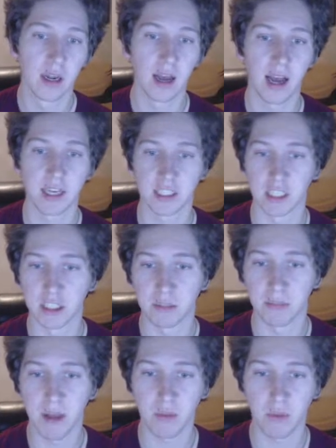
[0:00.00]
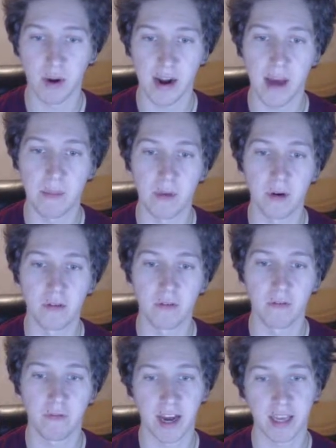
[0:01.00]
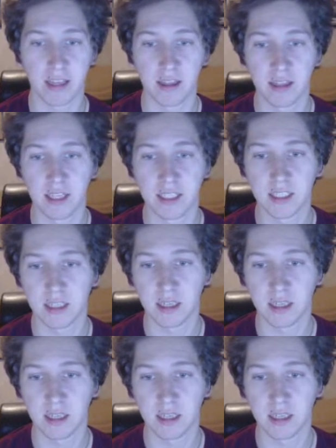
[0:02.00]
action, spend 1 ammo, fight. The